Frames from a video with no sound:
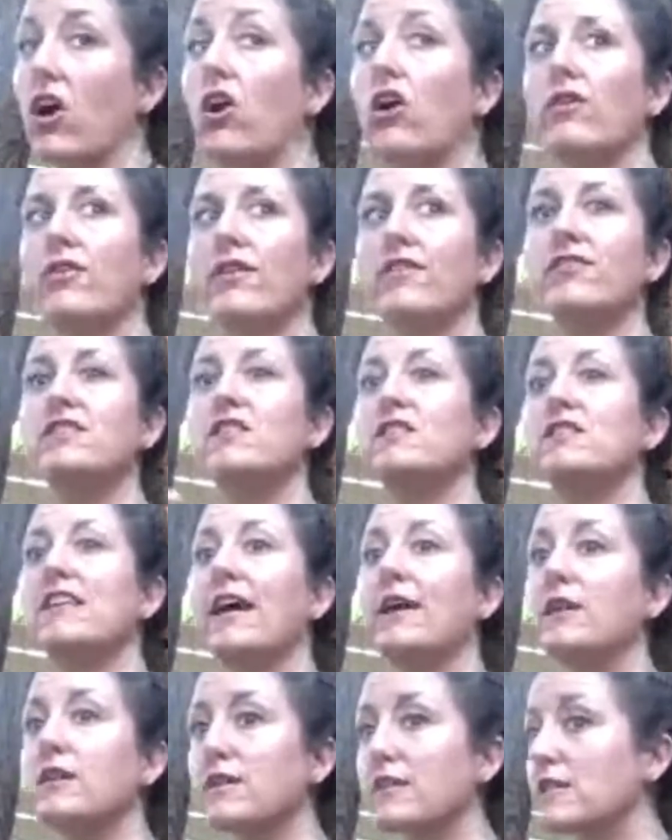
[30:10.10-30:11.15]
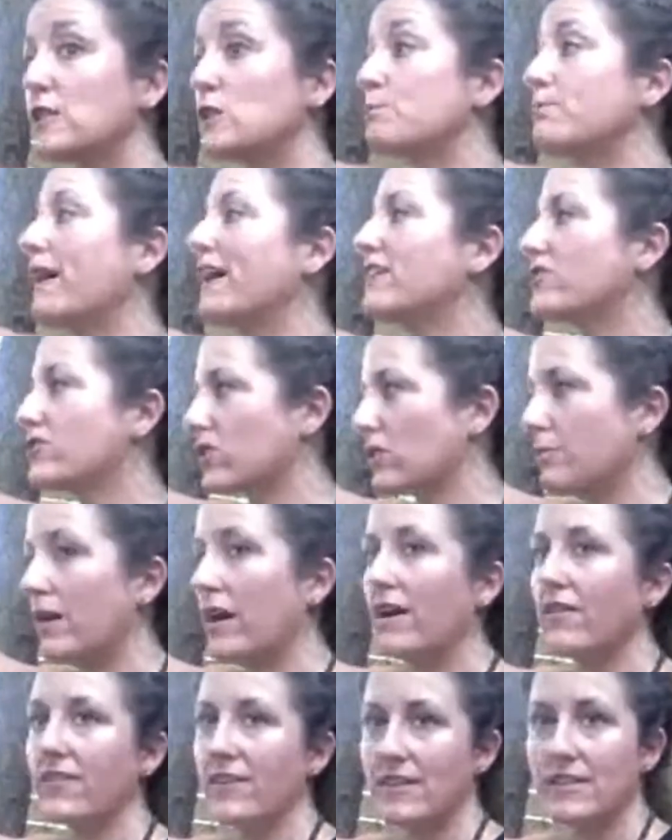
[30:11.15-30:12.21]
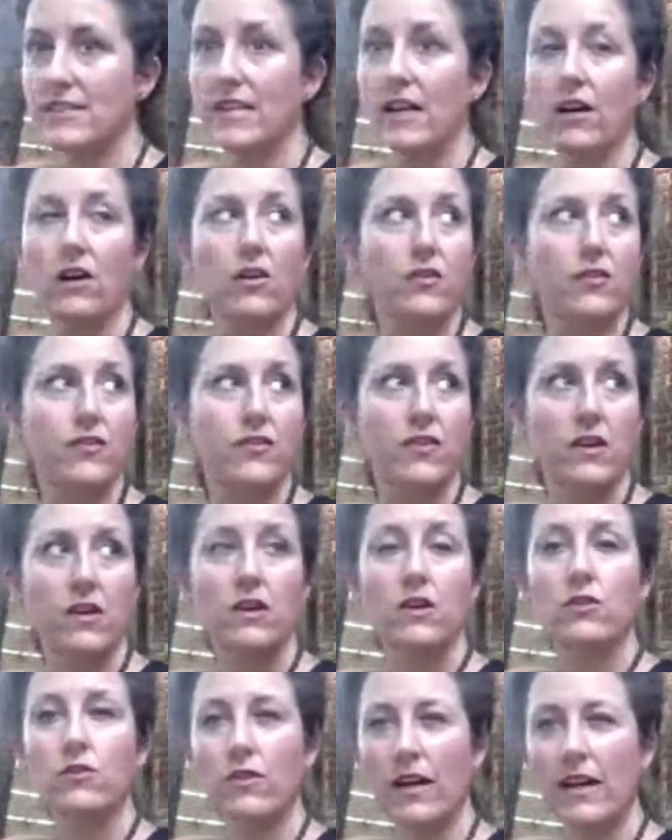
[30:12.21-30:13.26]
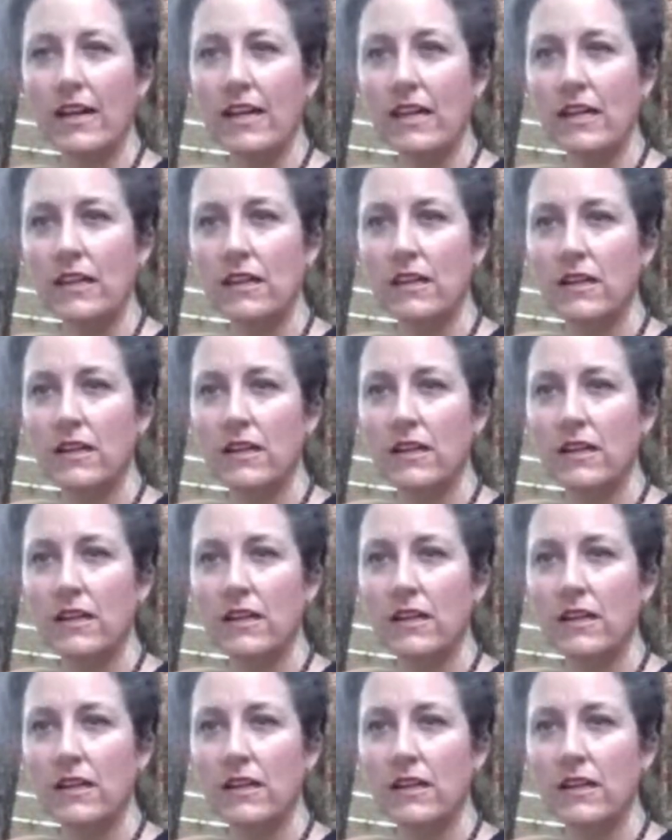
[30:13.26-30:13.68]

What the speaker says: all the spectrum of itself, right?